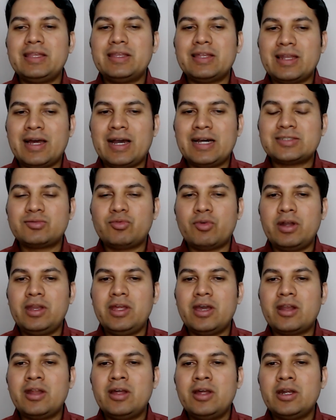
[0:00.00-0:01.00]
in the last 1
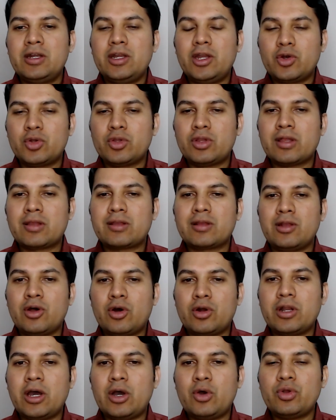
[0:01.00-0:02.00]
year due to the
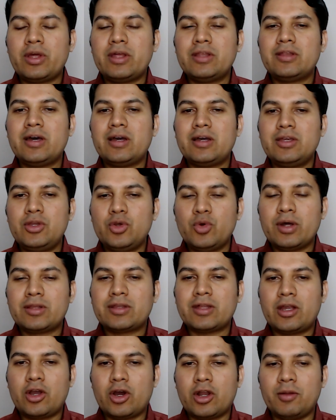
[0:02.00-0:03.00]
slowdown in the US
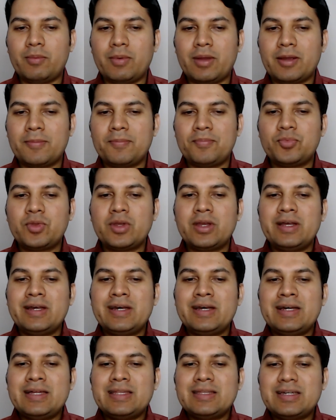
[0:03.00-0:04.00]
economy.
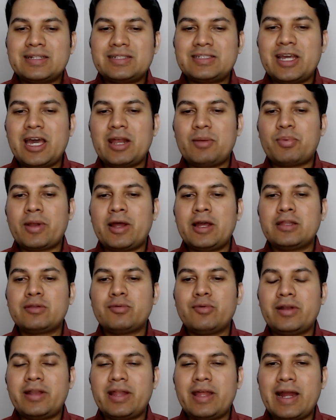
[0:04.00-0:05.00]
The share price
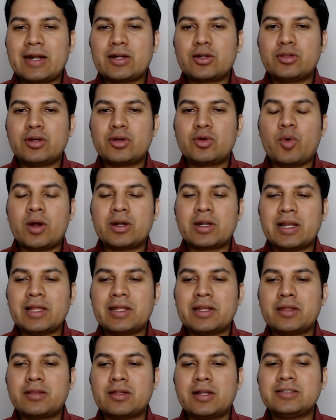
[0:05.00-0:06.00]
will react to the quarterly
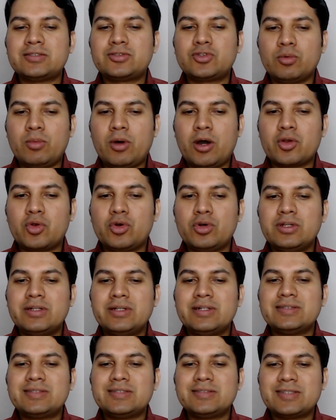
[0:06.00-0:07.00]
results tomorrow
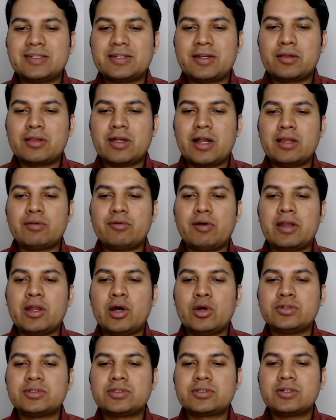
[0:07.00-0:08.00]
since the results were
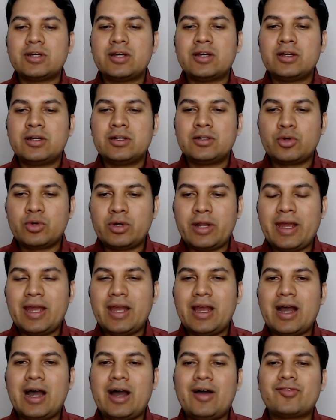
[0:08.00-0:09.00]
announced
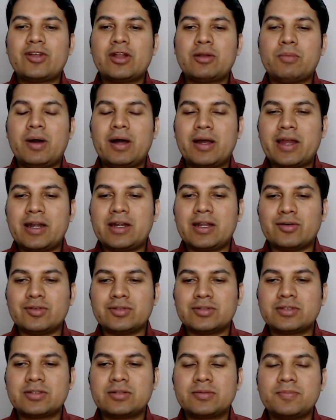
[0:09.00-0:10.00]
today after market
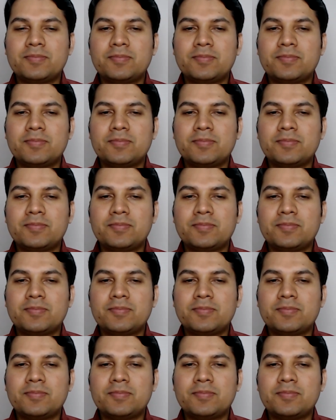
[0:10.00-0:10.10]
hours.